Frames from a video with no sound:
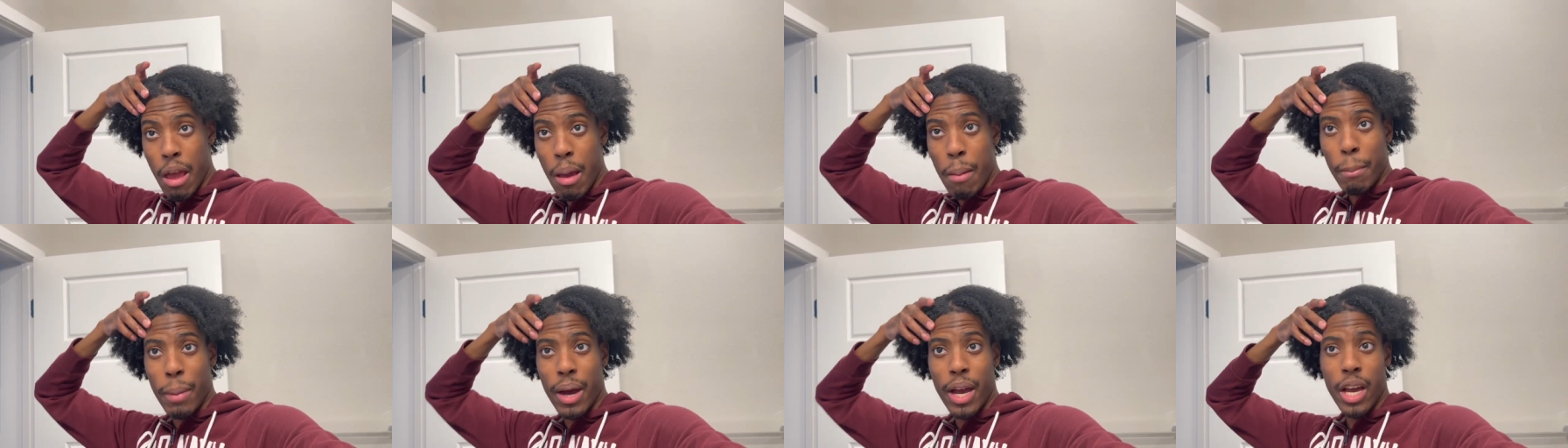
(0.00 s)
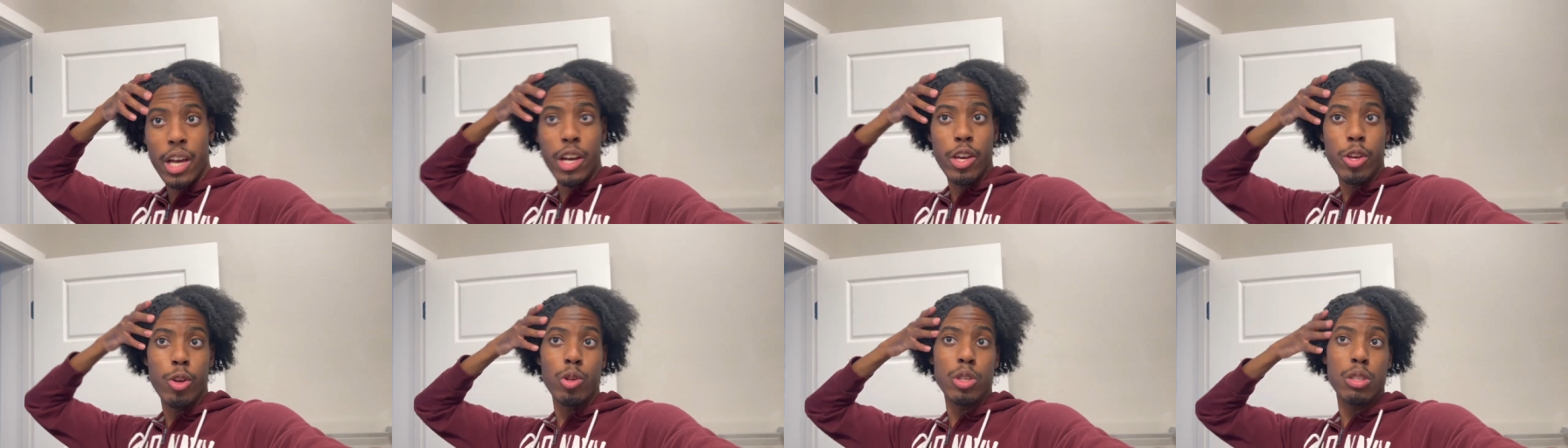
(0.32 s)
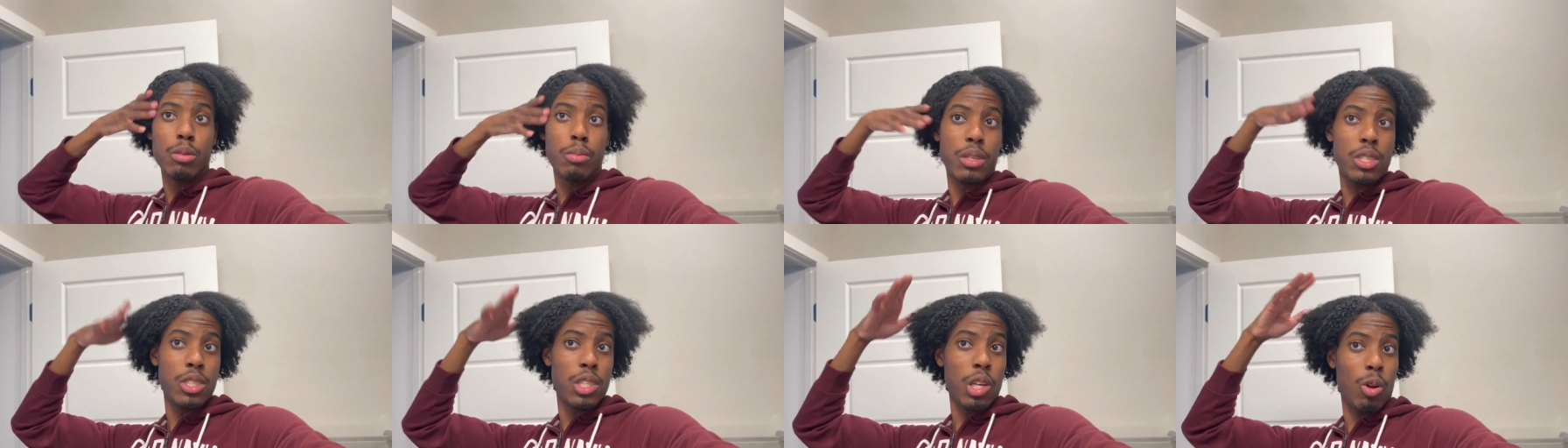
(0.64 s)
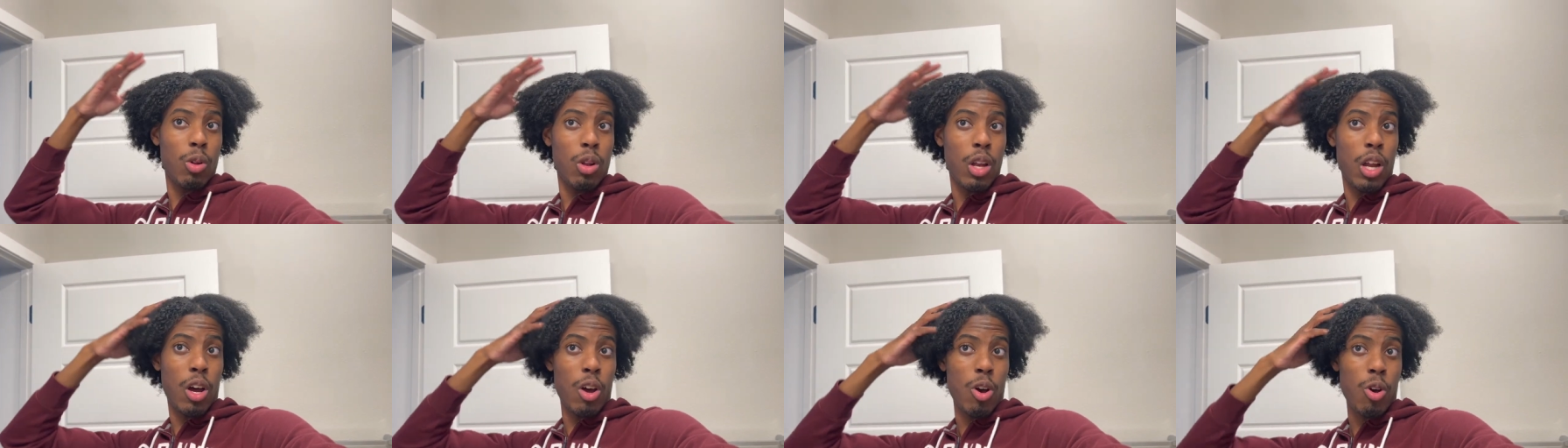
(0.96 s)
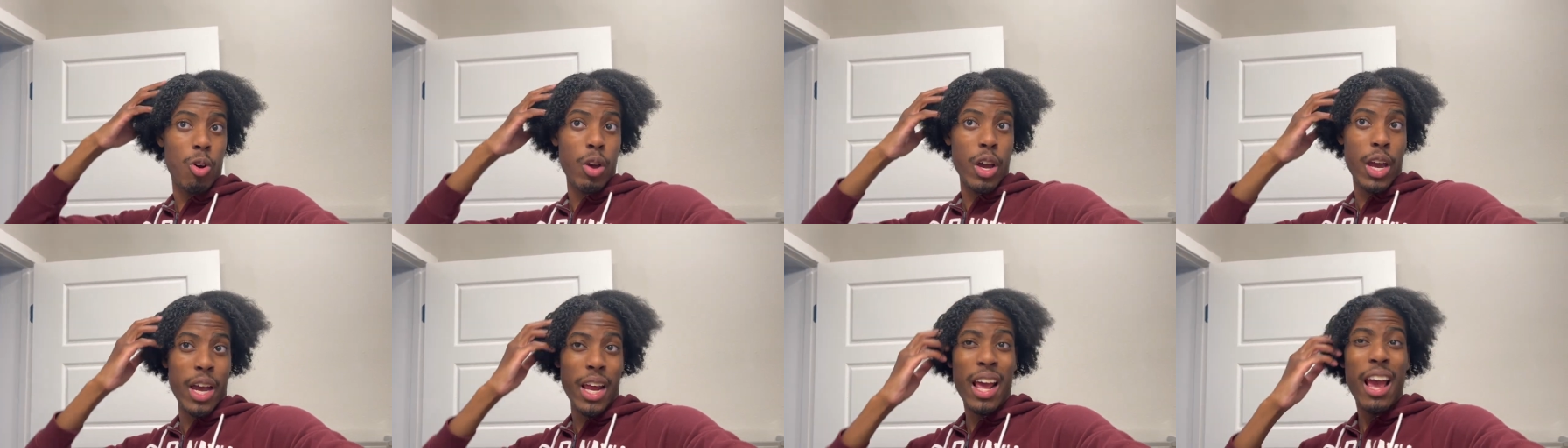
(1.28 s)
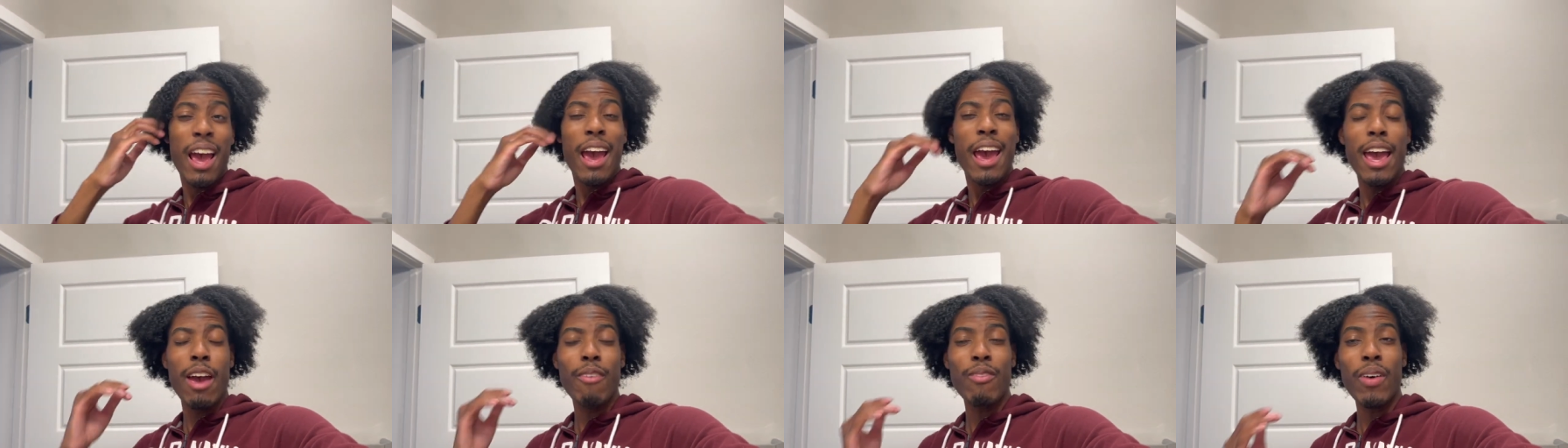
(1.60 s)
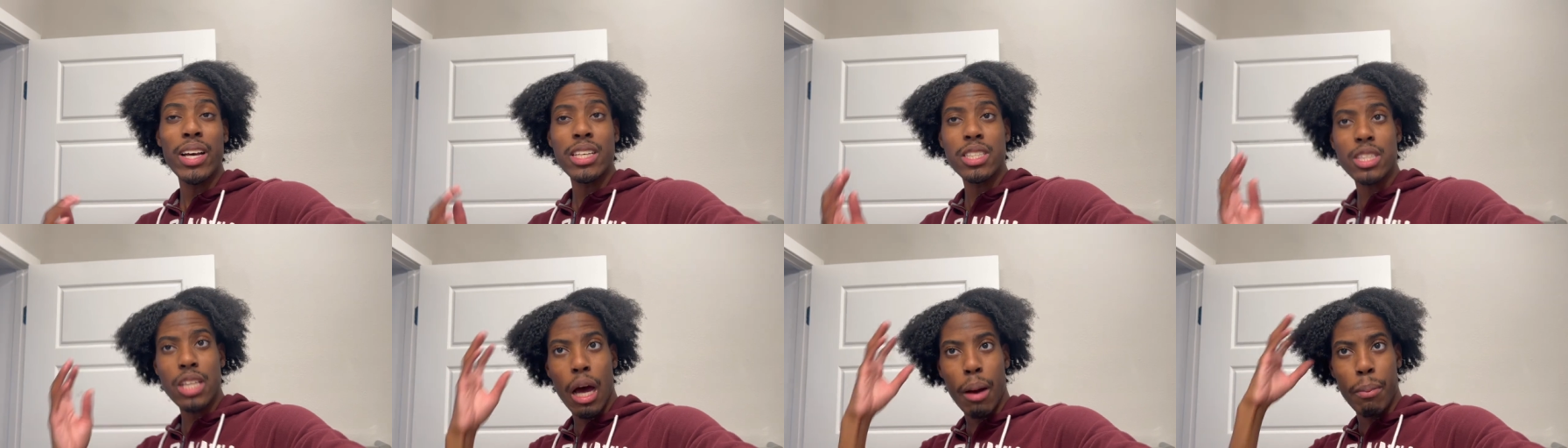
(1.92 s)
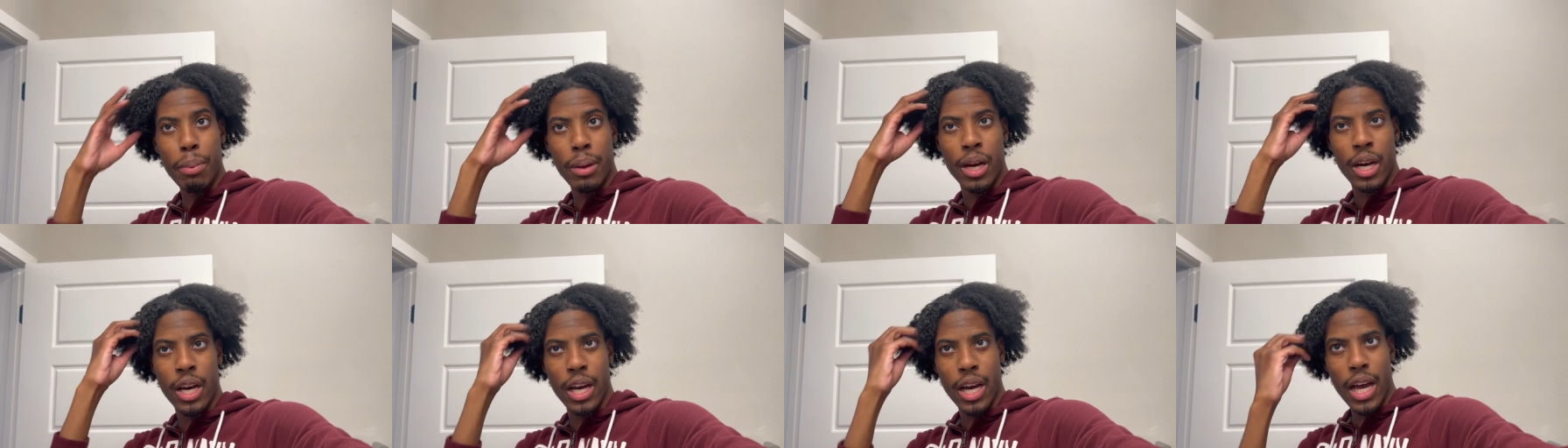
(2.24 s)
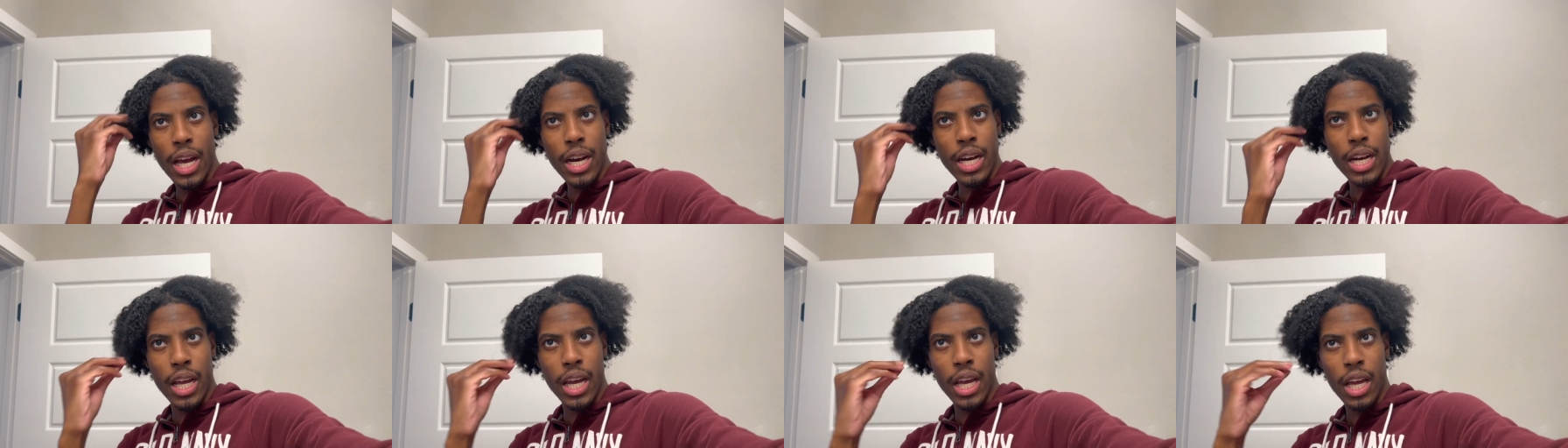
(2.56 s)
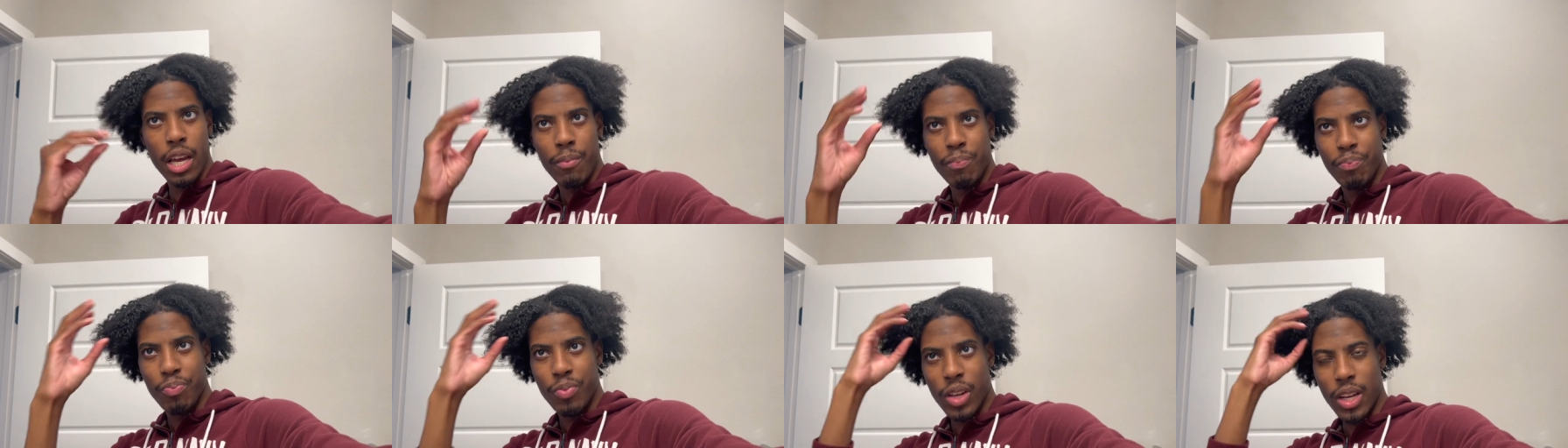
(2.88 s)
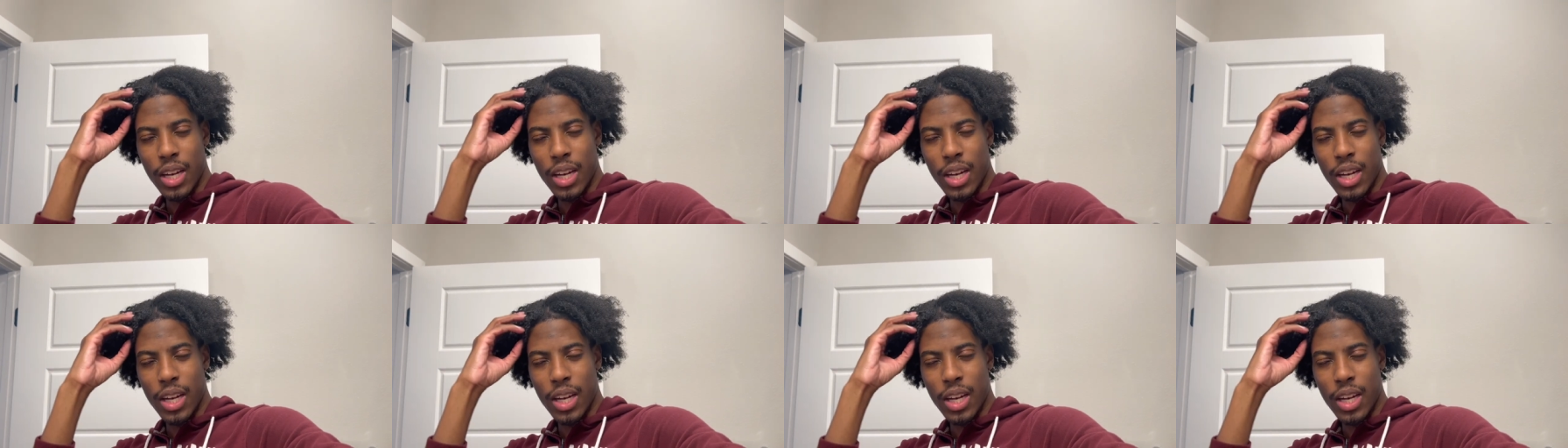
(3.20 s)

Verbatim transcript: my hair used to be so long and if I stop cutting it,